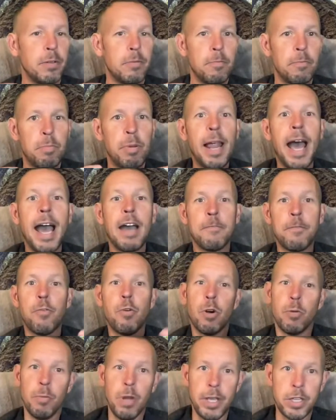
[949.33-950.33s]

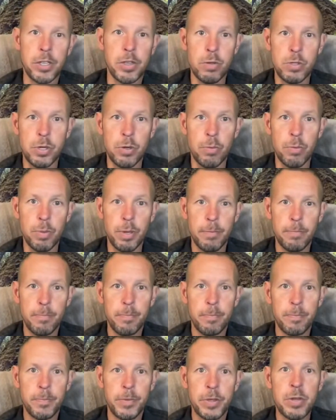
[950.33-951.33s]
platform like YouTube.
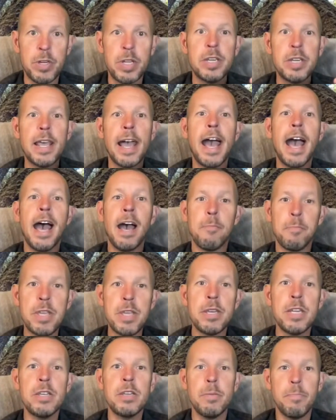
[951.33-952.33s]
You need
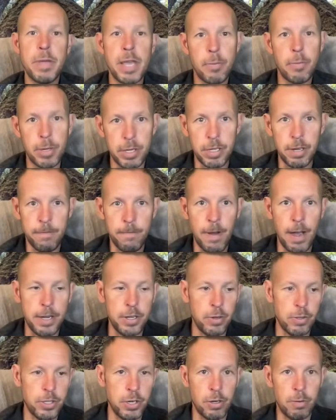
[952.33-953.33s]
to be able to define
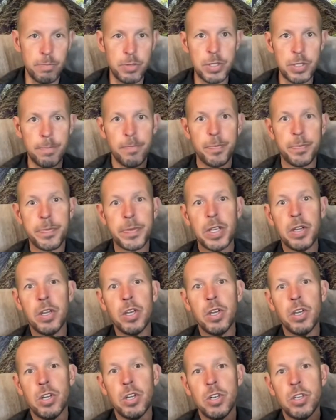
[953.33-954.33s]
your terms.
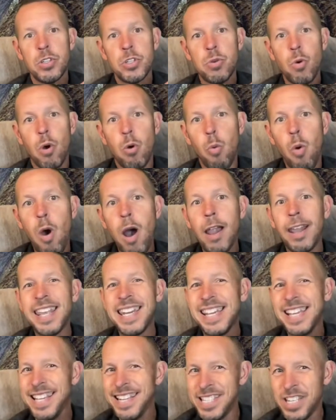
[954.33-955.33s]
So a
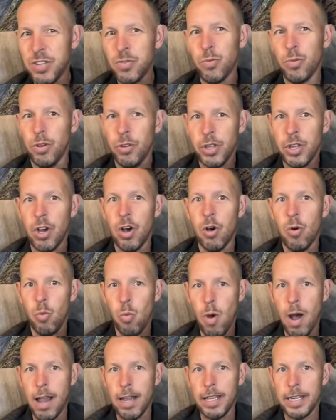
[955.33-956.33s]
wallet isn't really a
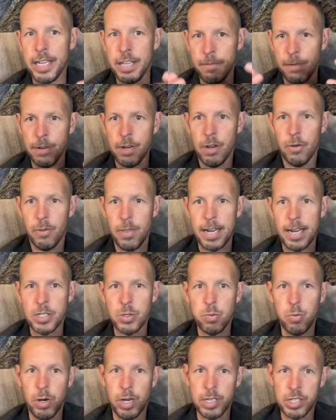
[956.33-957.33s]
wallet, even though
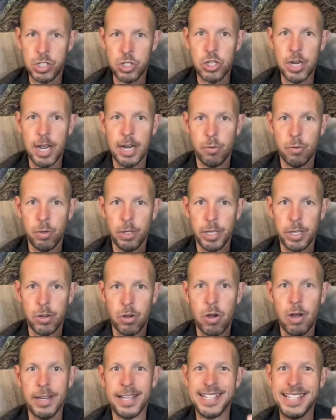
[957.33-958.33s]
that's what it's generally
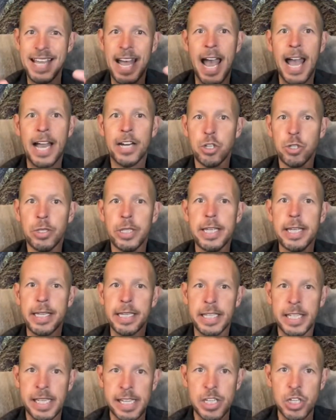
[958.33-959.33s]
called. It's actually a
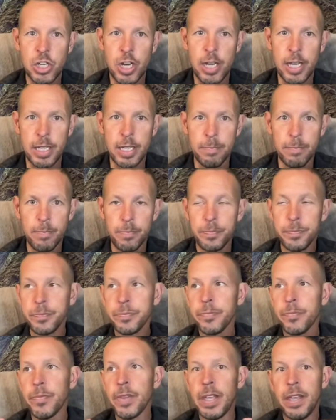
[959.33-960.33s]
keychain.
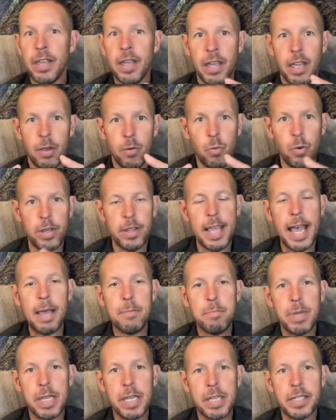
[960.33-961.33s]
And what
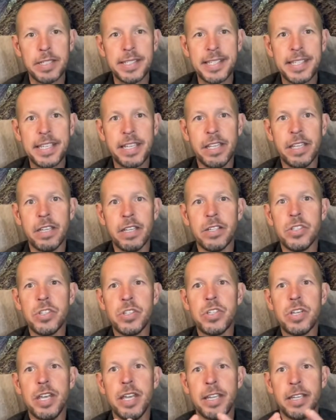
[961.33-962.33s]
that means
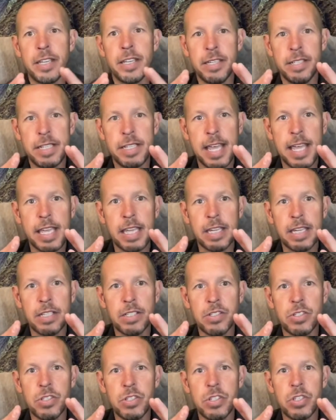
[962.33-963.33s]
is it
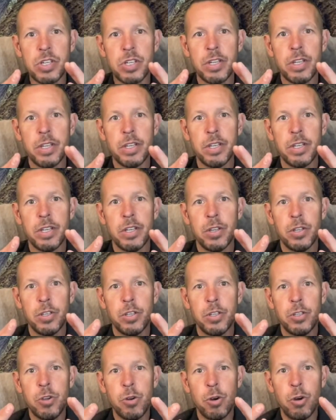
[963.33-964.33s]
contains
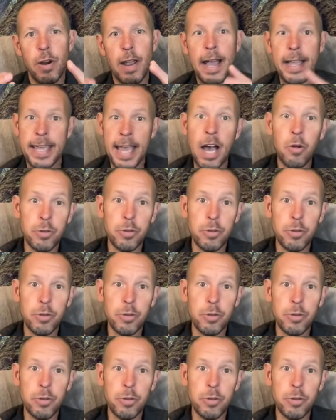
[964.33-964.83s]
your account